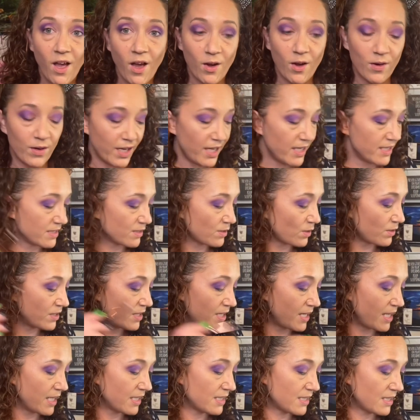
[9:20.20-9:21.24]
okay, so the
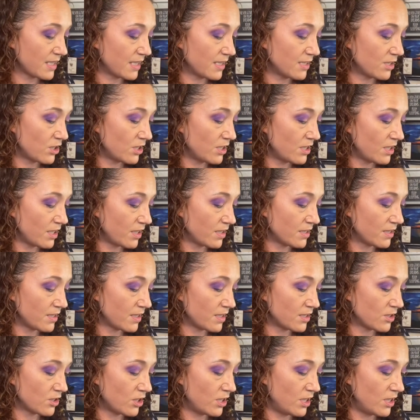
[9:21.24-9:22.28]
next thing she does
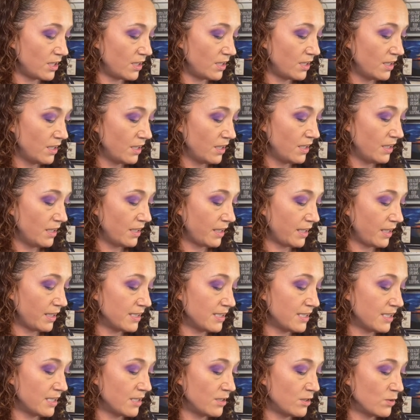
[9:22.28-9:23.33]
is she
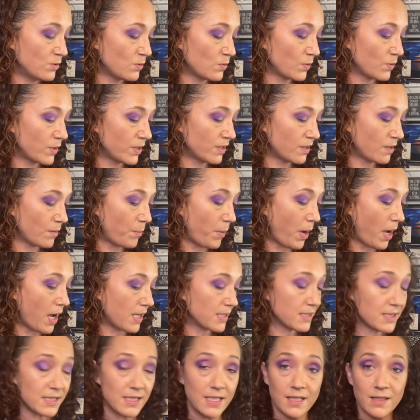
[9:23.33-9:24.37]
continues with the
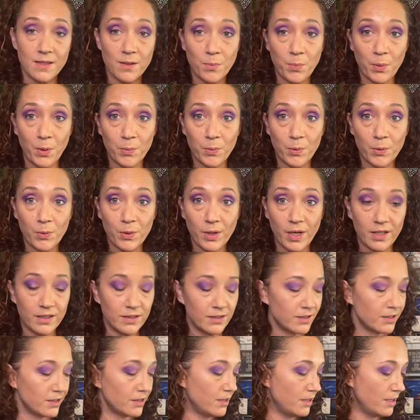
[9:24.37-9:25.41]
posse, the purple
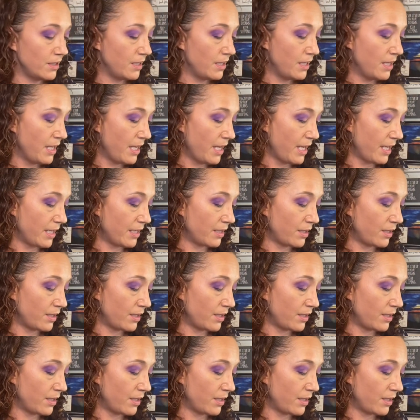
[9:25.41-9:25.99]
color, and